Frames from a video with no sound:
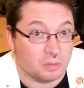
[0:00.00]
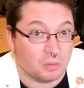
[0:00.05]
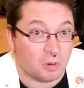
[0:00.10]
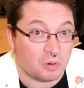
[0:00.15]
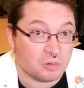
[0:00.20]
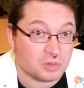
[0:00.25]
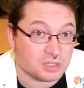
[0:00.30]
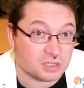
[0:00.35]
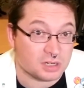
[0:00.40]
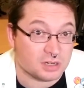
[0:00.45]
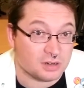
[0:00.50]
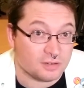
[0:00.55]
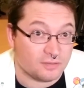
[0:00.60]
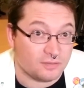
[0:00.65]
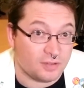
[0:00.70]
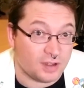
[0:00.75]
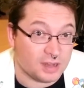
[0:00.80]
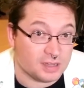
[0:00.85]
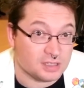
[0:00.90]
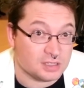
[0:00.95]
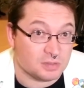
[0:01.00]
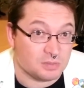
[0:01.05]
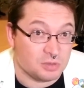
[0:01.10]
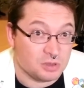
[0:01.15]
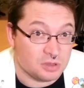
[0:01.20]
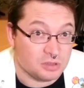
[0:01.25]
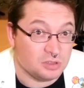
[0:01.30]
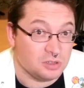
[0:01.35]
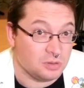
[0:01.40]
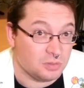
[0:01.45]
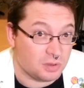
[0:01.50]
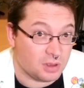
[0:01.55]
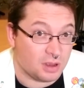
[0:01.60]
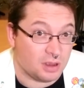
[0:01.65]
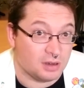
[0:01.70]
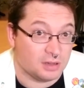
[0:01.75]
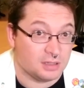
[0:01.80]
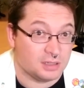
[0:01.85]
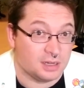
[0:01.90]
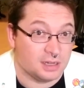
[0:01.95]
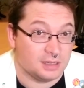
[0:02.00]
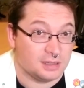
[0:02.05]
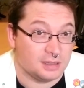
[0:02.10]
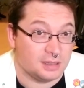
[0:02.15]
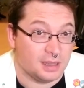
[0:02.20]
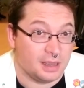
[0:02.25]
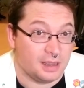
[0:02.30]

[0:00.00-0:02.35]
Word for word: the more we started to find some YouTube content